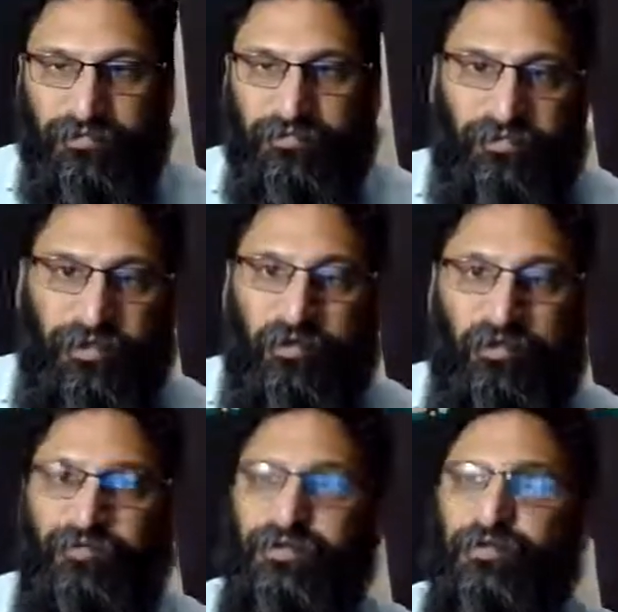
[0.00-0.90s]
you know,
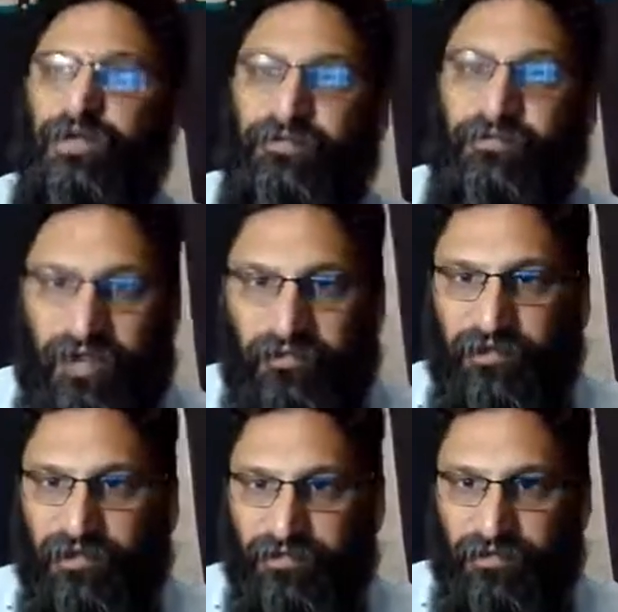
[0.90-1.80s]
or even 25
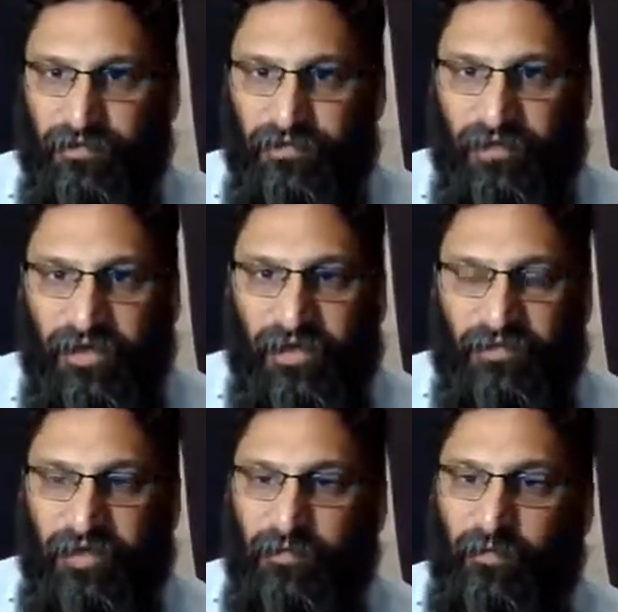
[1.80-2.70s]
years ago,
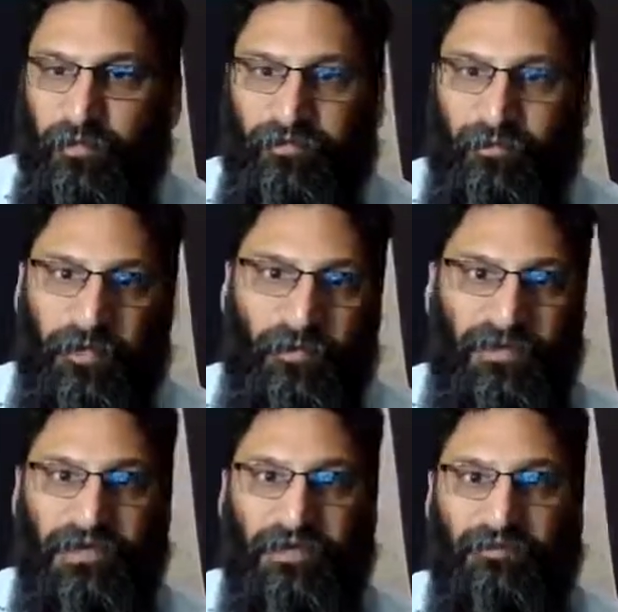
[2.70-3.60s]
then we
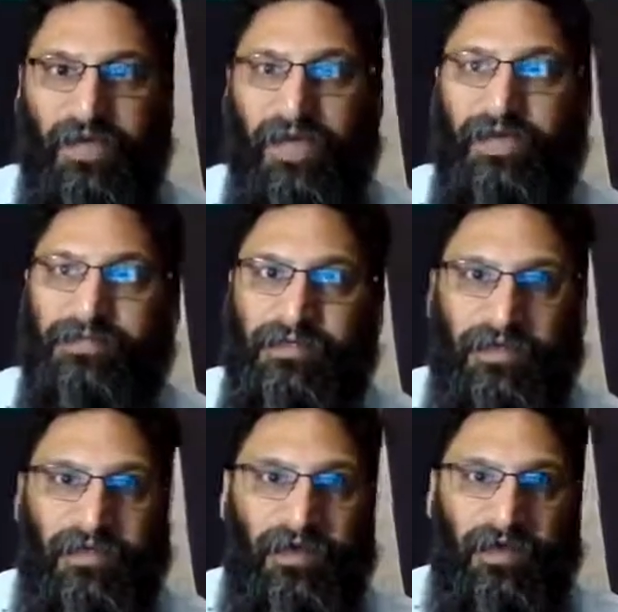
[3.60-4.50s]
wouldn't have had
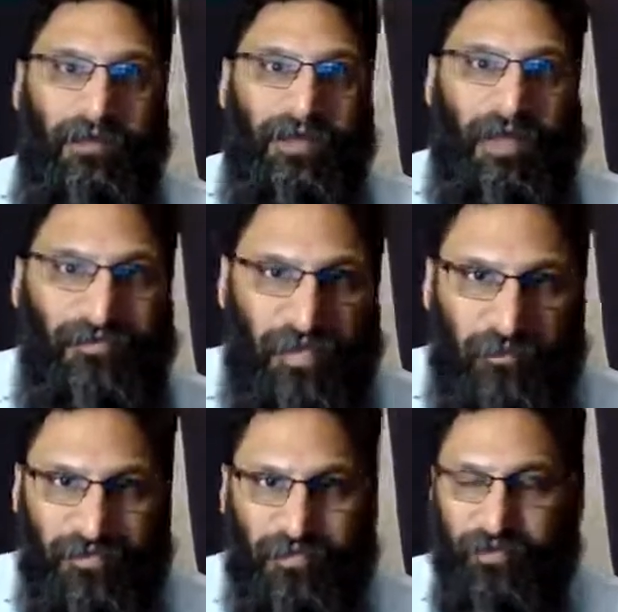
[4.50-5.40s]

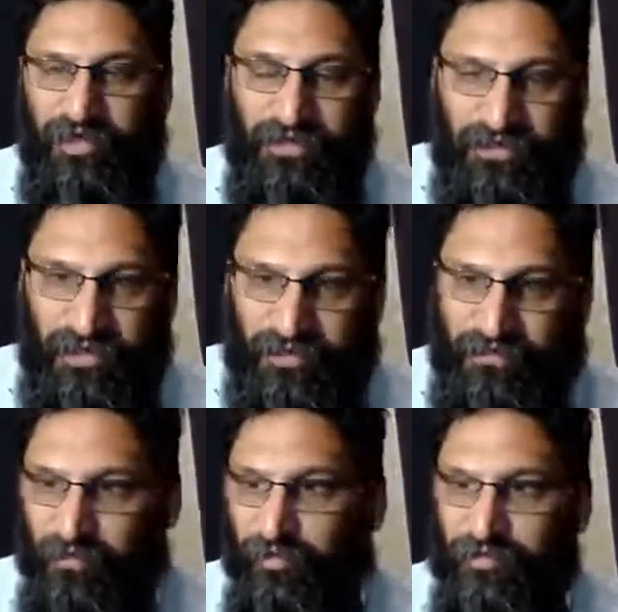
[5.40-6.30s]
laptops or internet
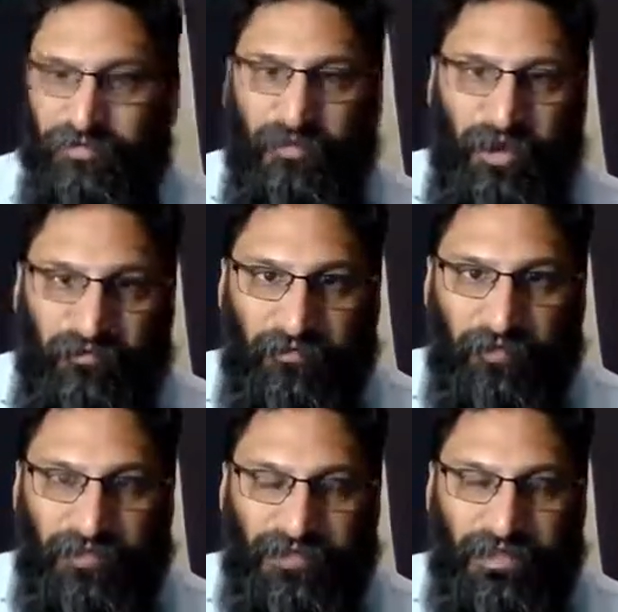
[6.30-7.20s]
or
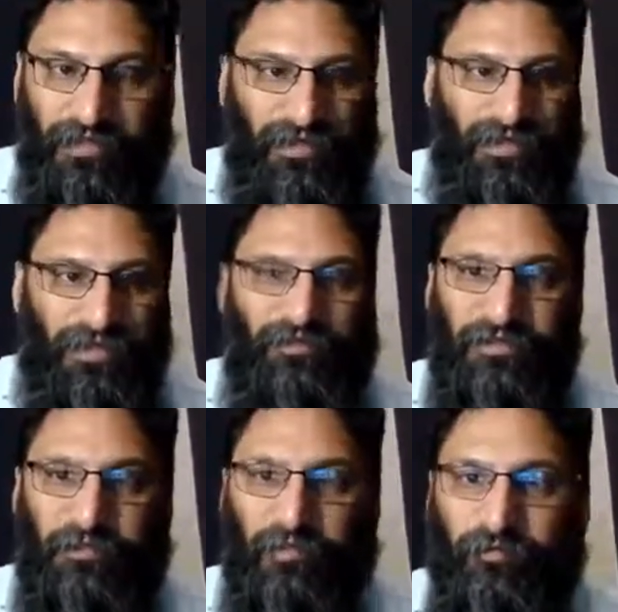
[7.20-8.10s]
smartphones, and
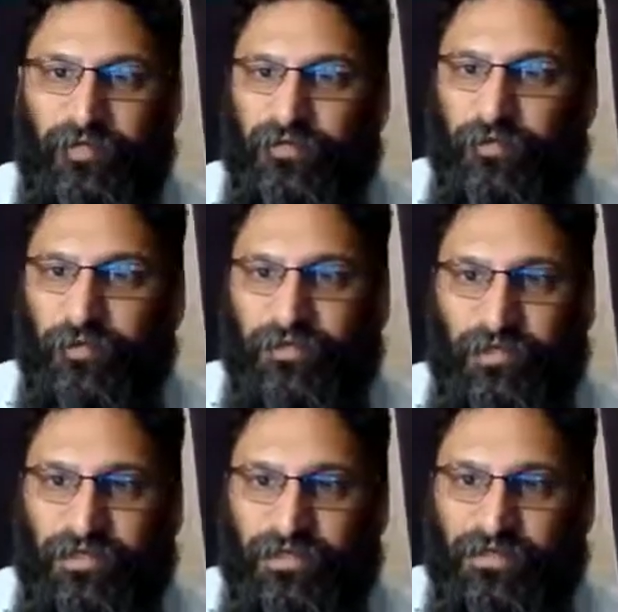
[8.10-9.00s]
connectivity would have been so much
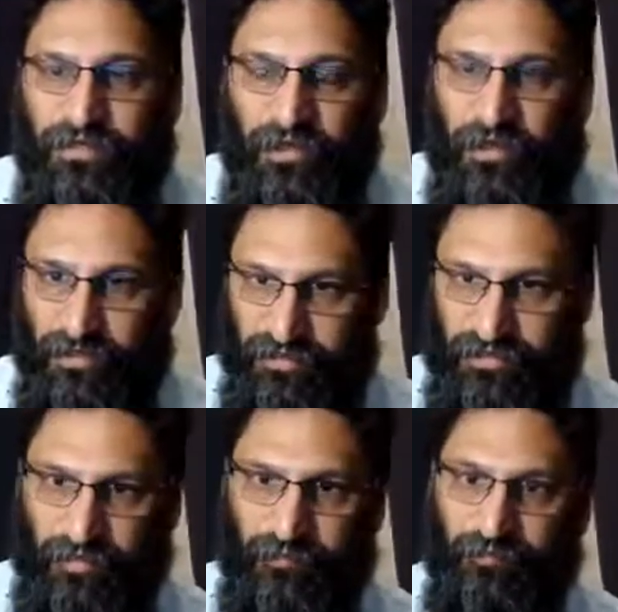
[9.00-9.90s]
worse.
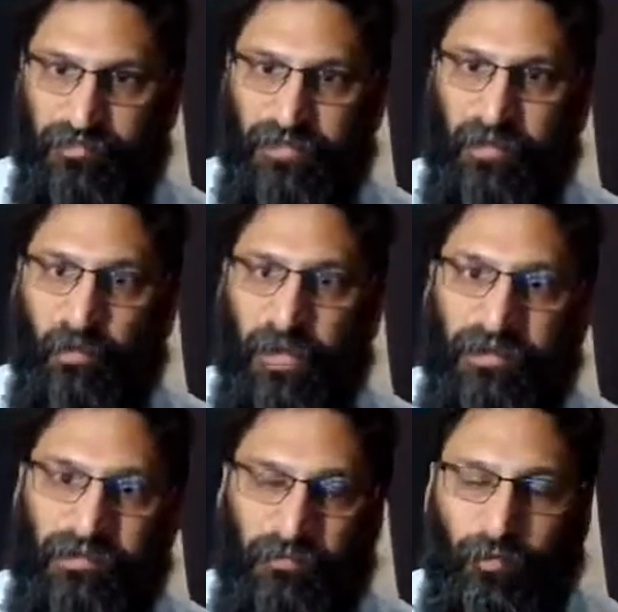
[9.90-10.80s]
So
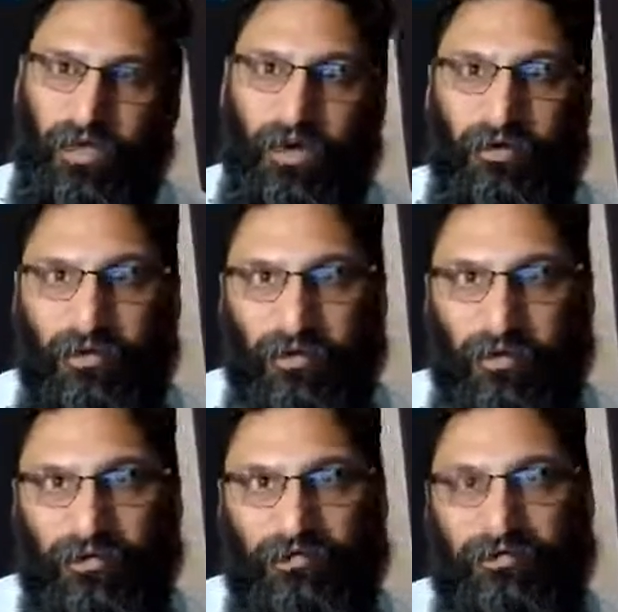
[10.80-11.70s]
while we are
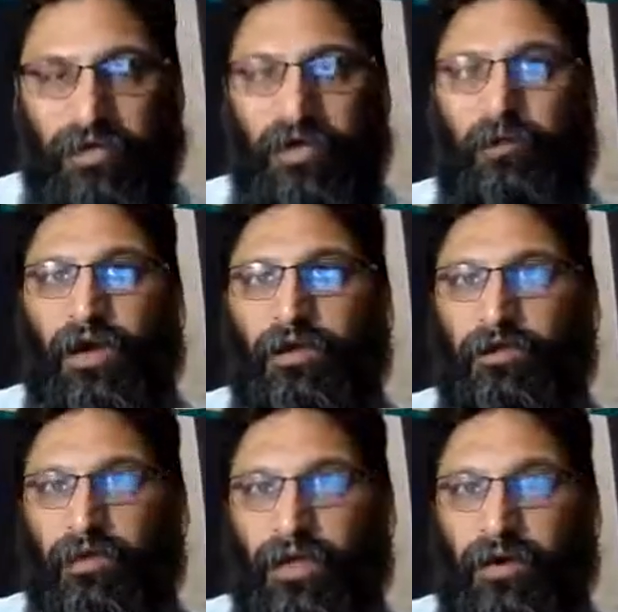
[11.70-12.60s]
alone and
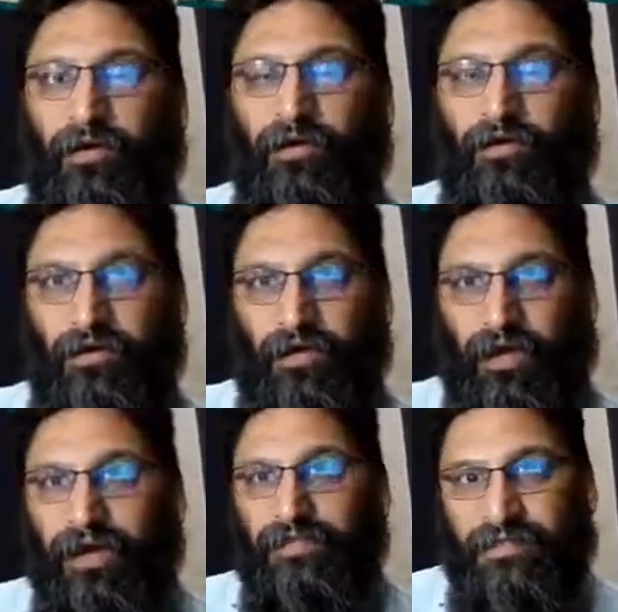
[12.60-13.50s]
while we are
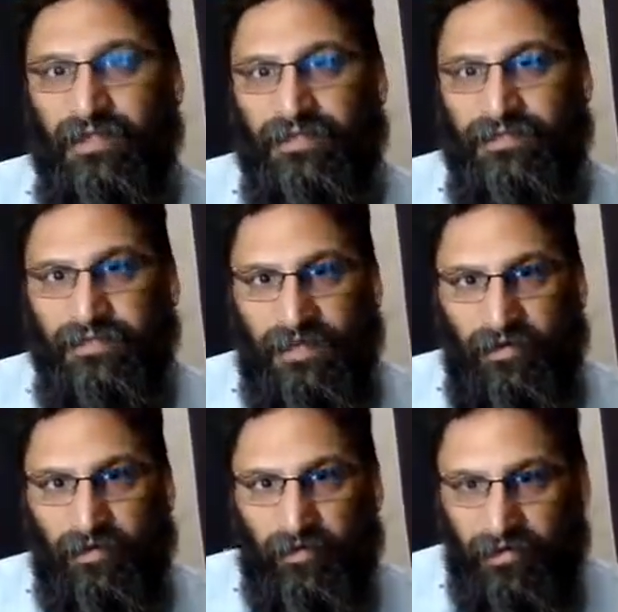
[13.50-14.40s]
isolated in
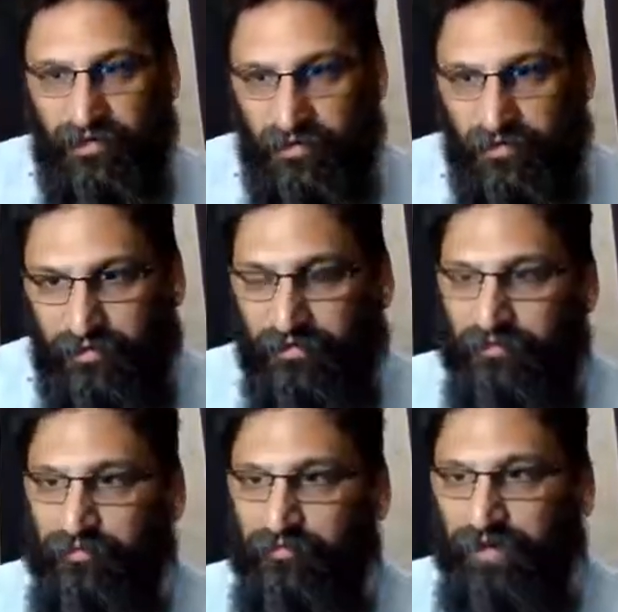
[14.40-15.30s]
our own little
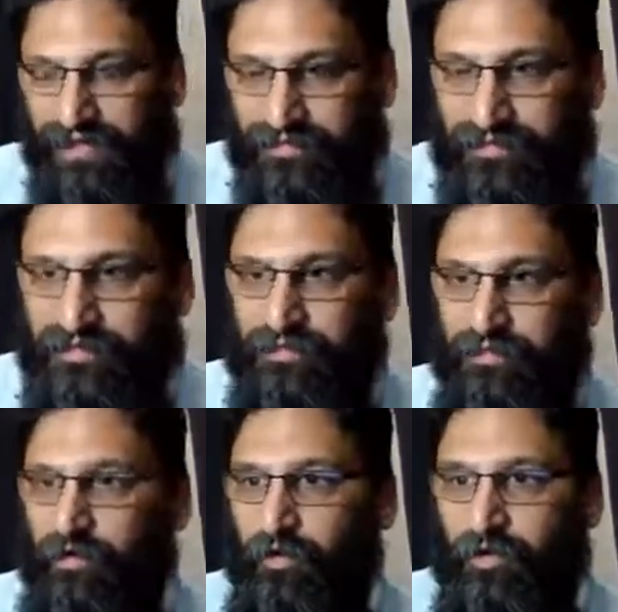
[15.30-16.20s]
flats
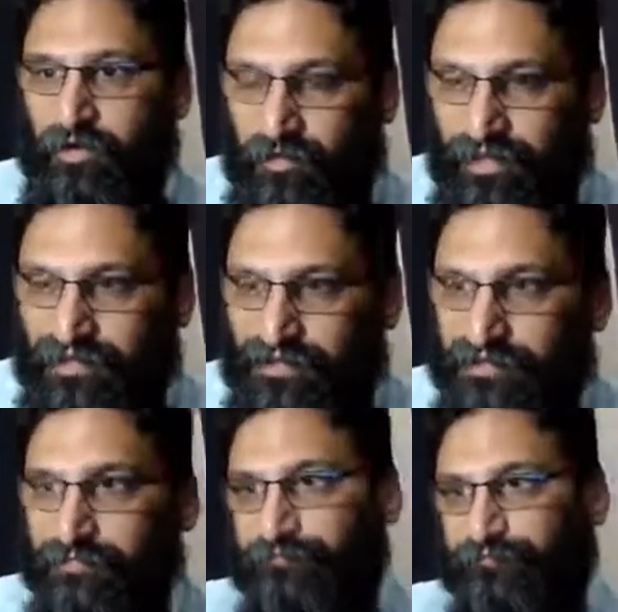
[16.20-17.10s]
or
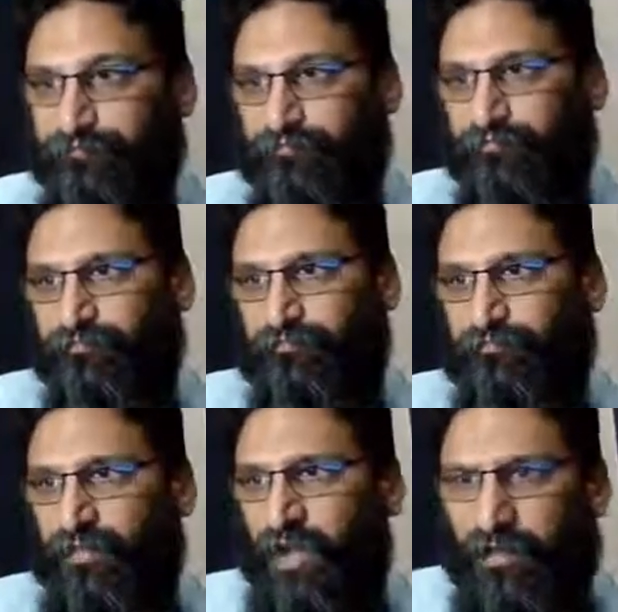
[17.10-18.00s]
units,
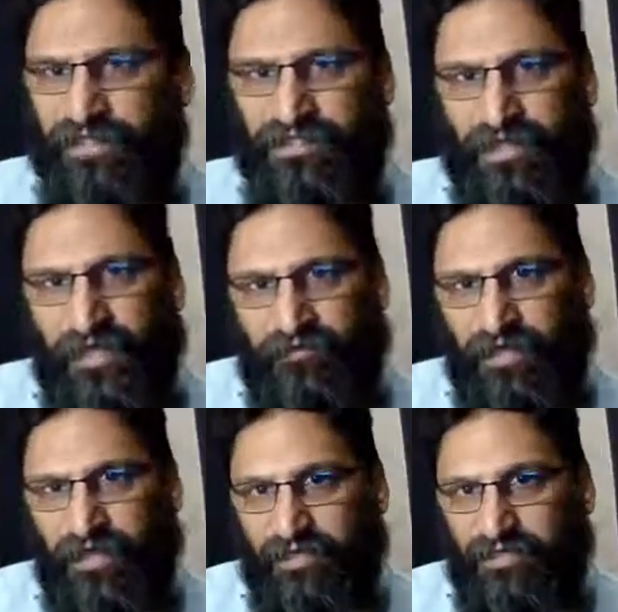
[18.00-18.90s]
we still
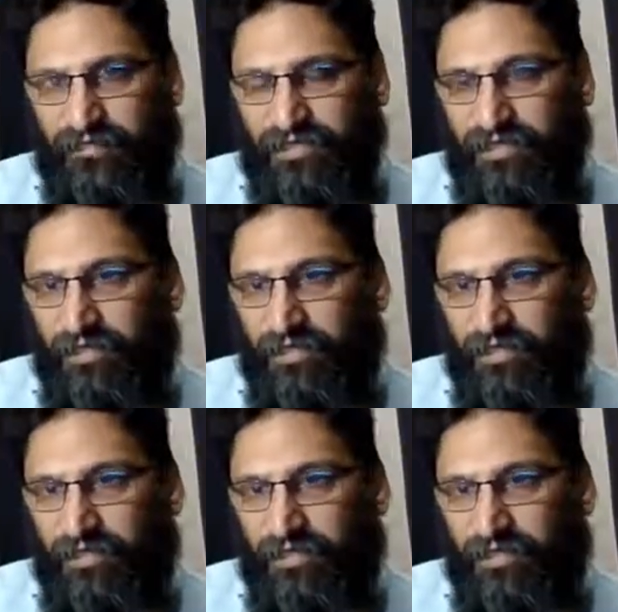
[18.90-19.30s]
have connectivity.